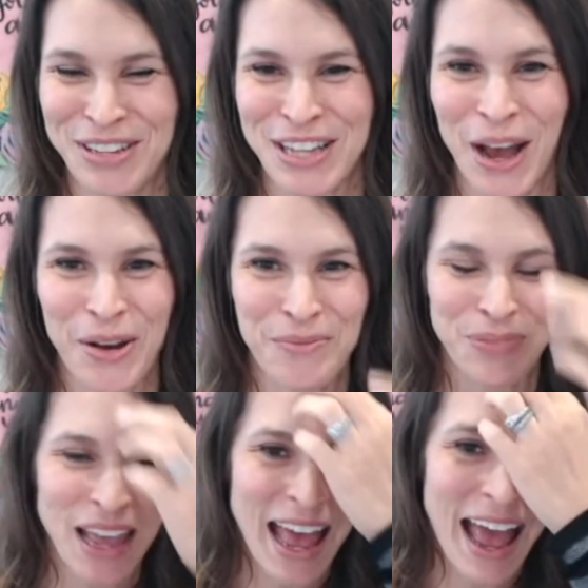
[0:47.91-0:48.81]
So
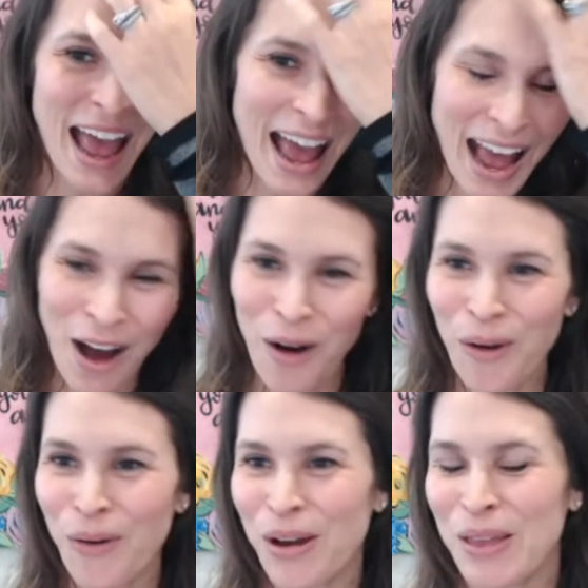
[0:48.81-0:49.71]
how